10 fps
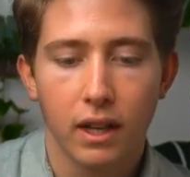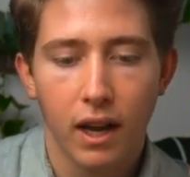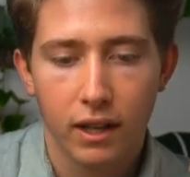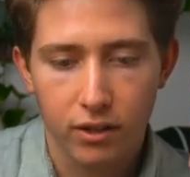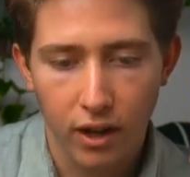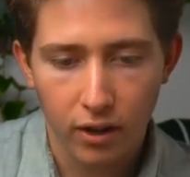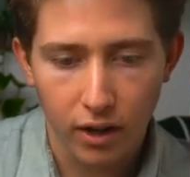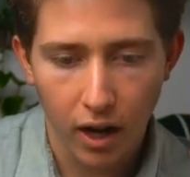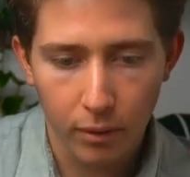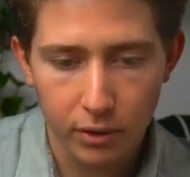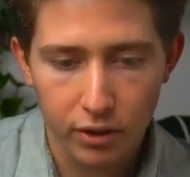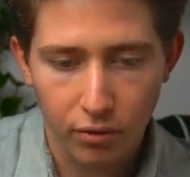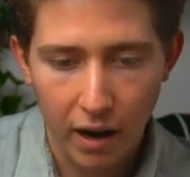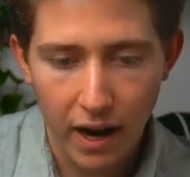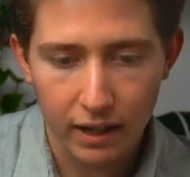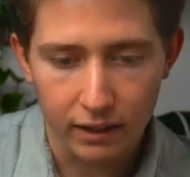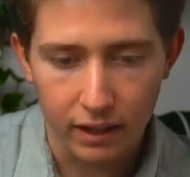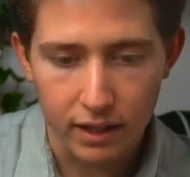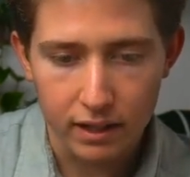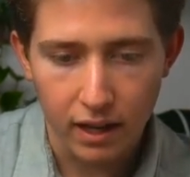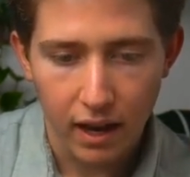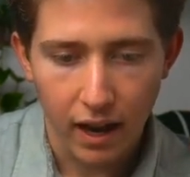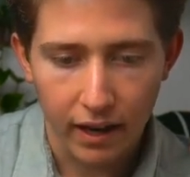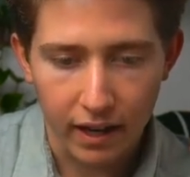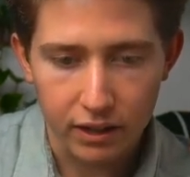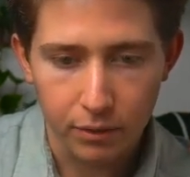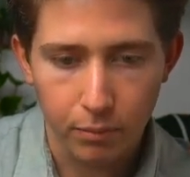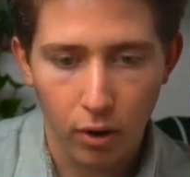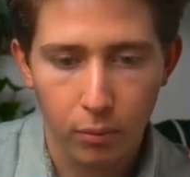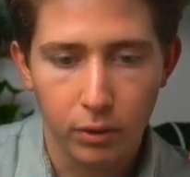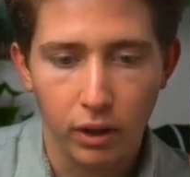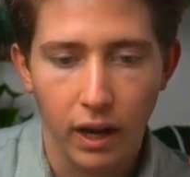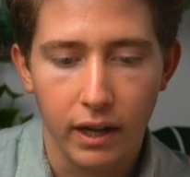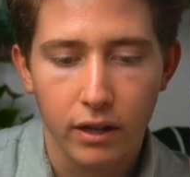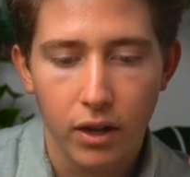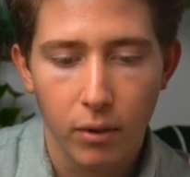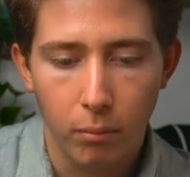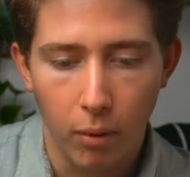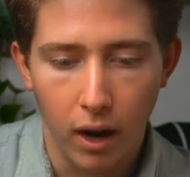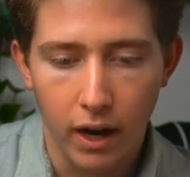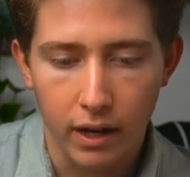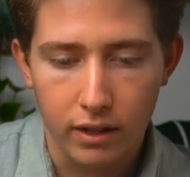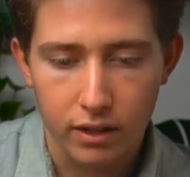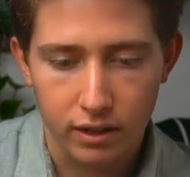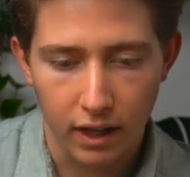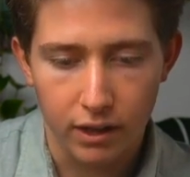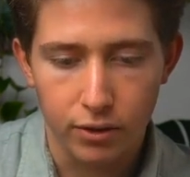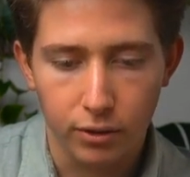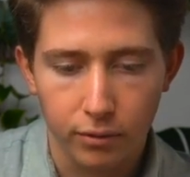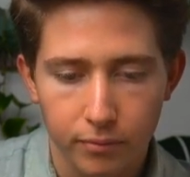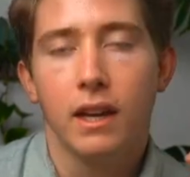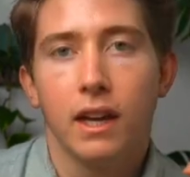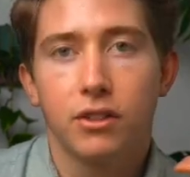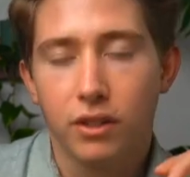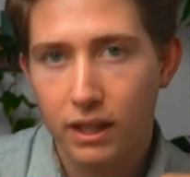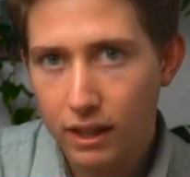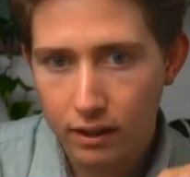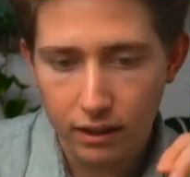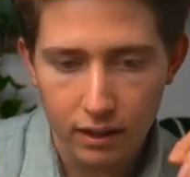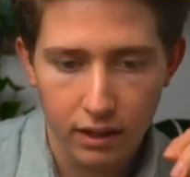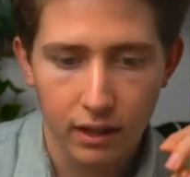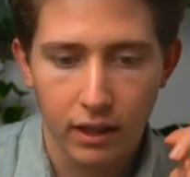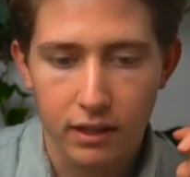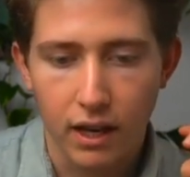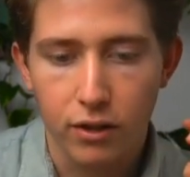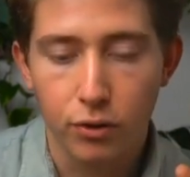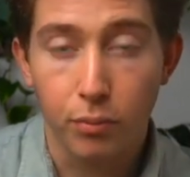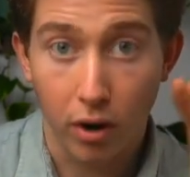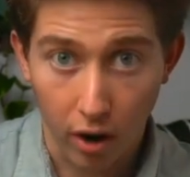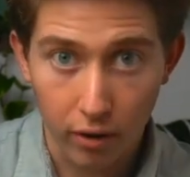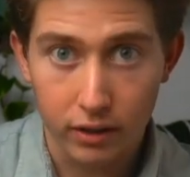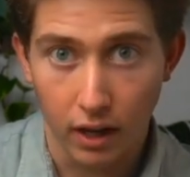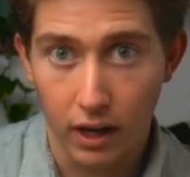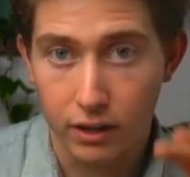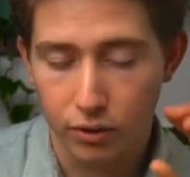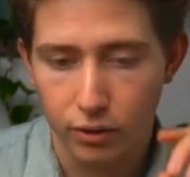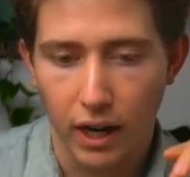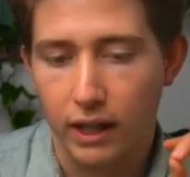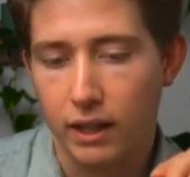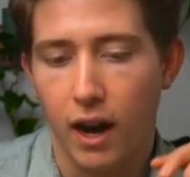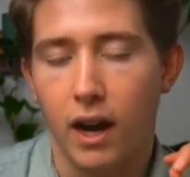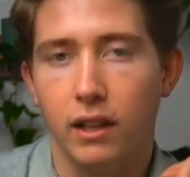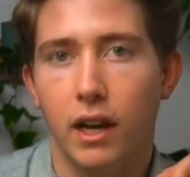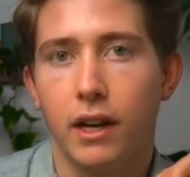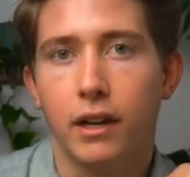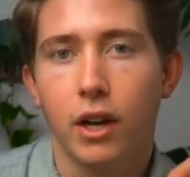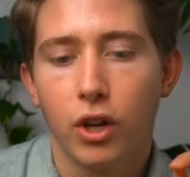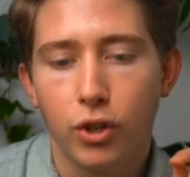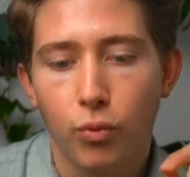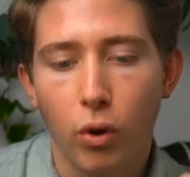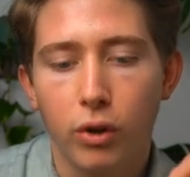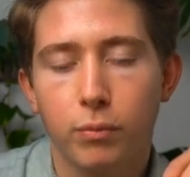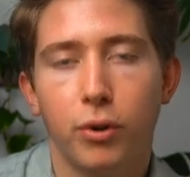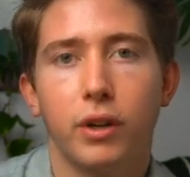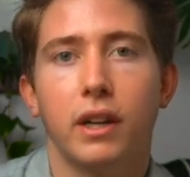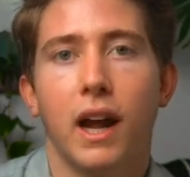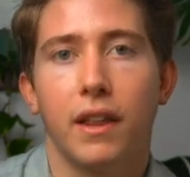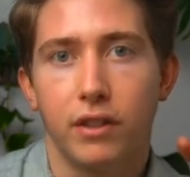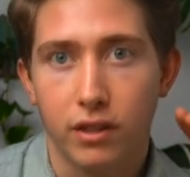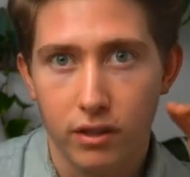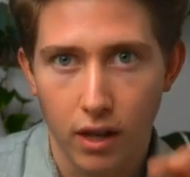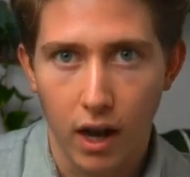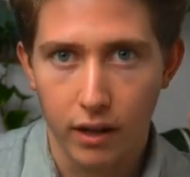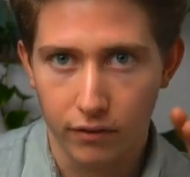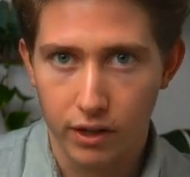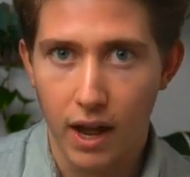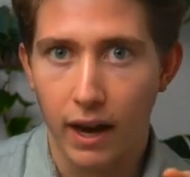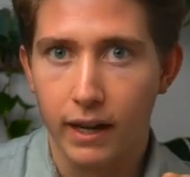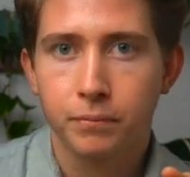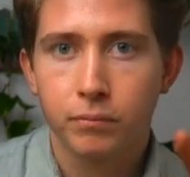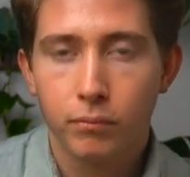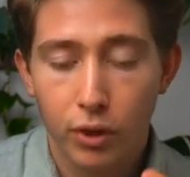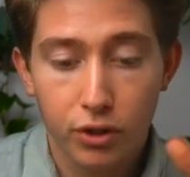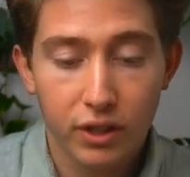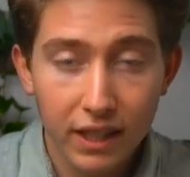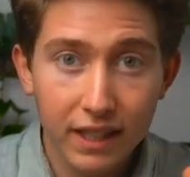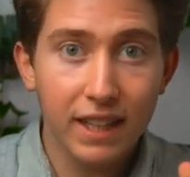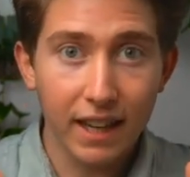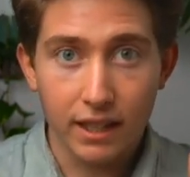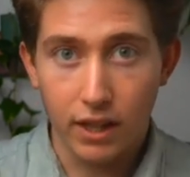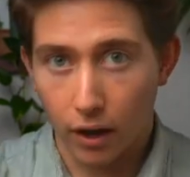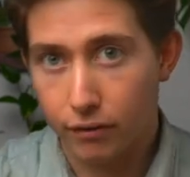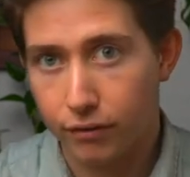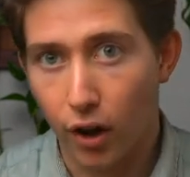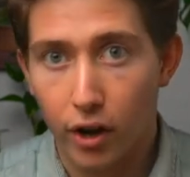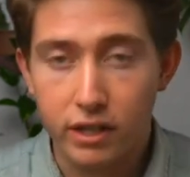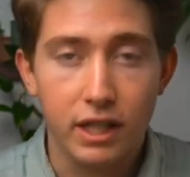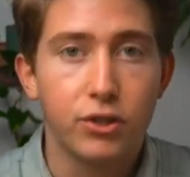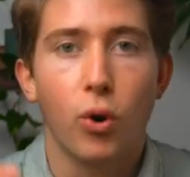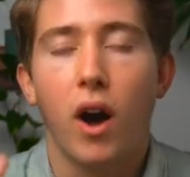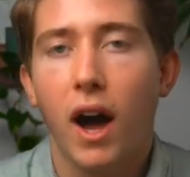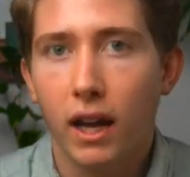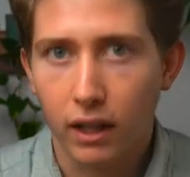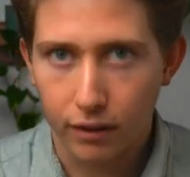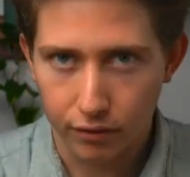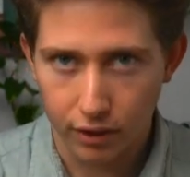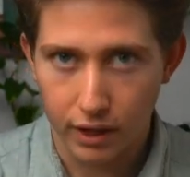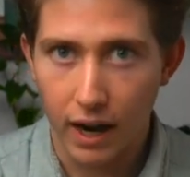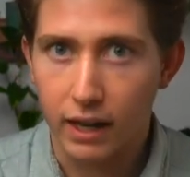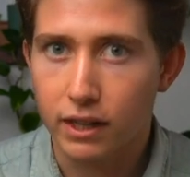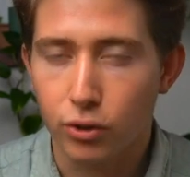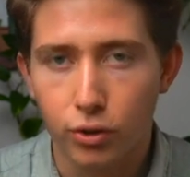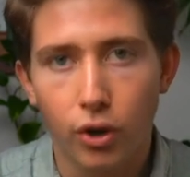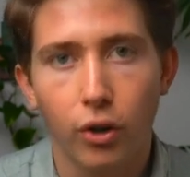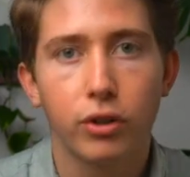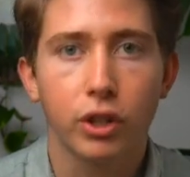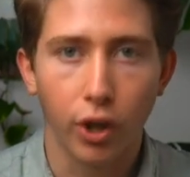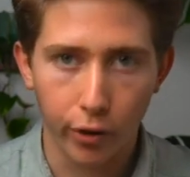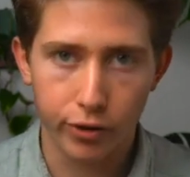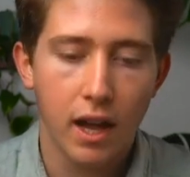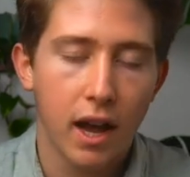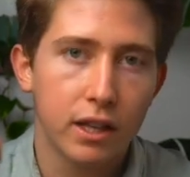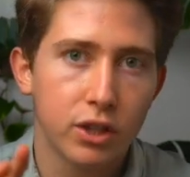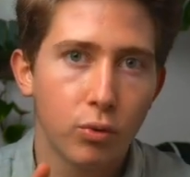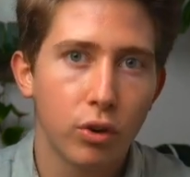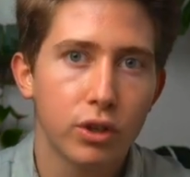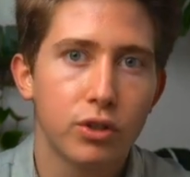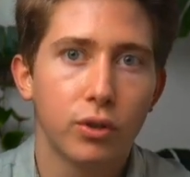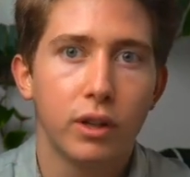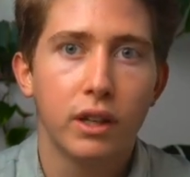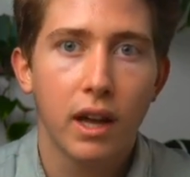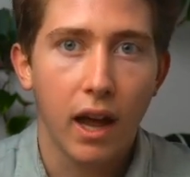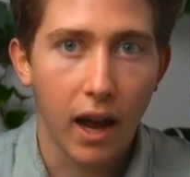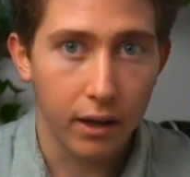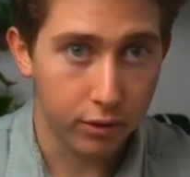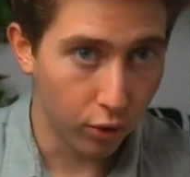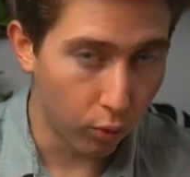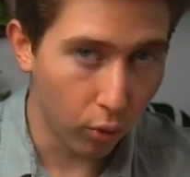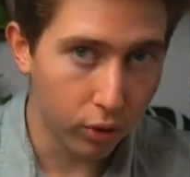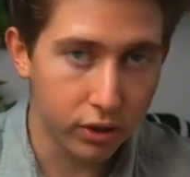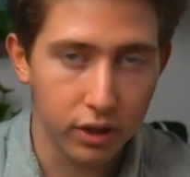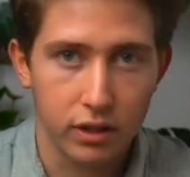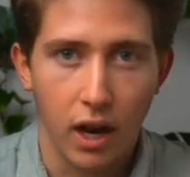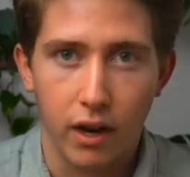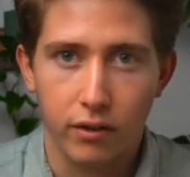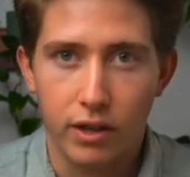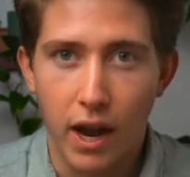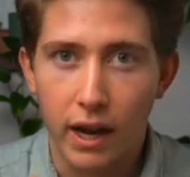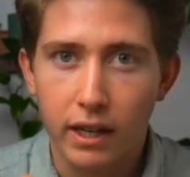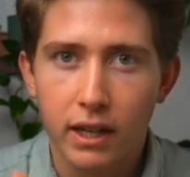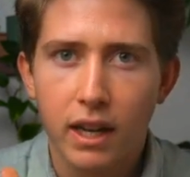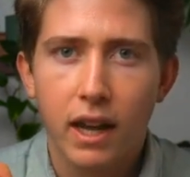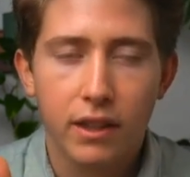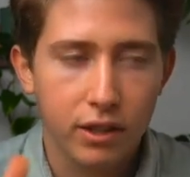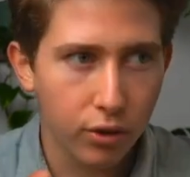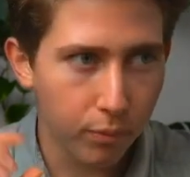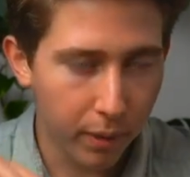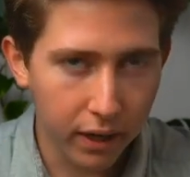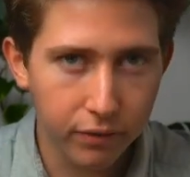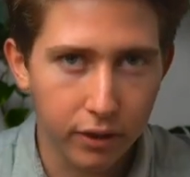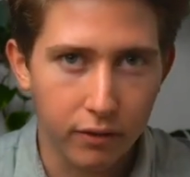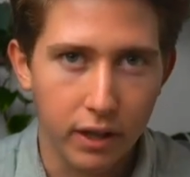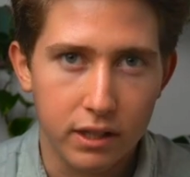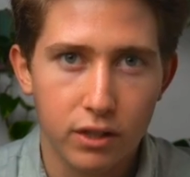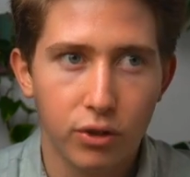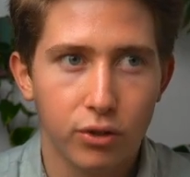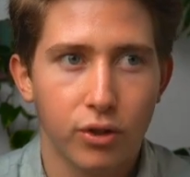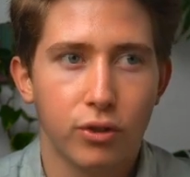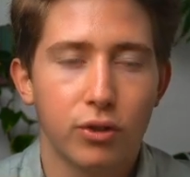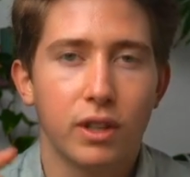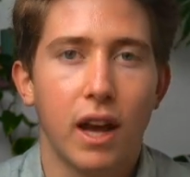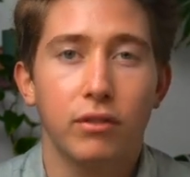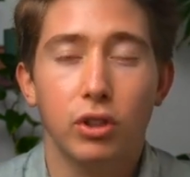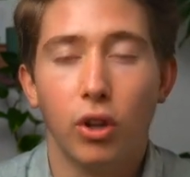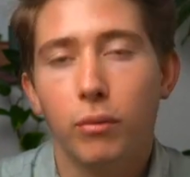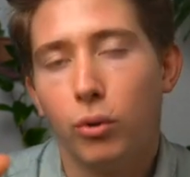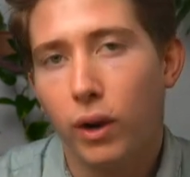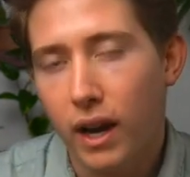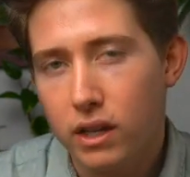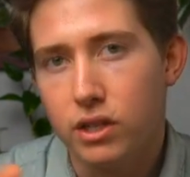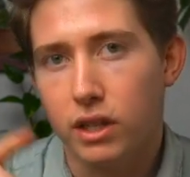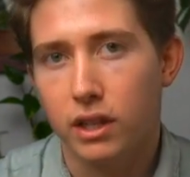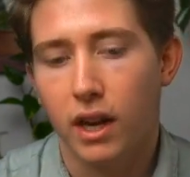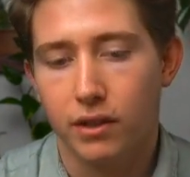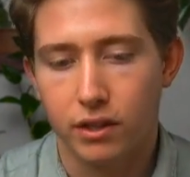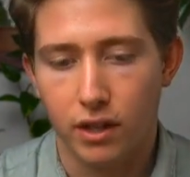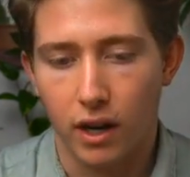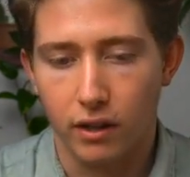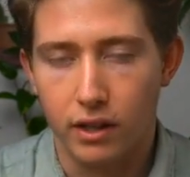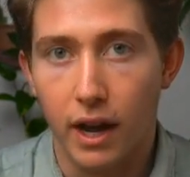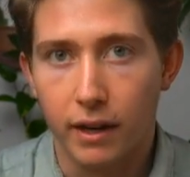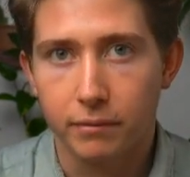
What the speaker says: And so now I'll come and drag this and actually populate my schedule. So the key thing here is that you prioritize your daily highlight. You want to put it at the start of the day because you need to get it done first. It's your highlight for the day. It's your non-negotiable. And so you want to do it towards the start of the day. And the benefit of this is you also usually have a lot more energy at the start of the day.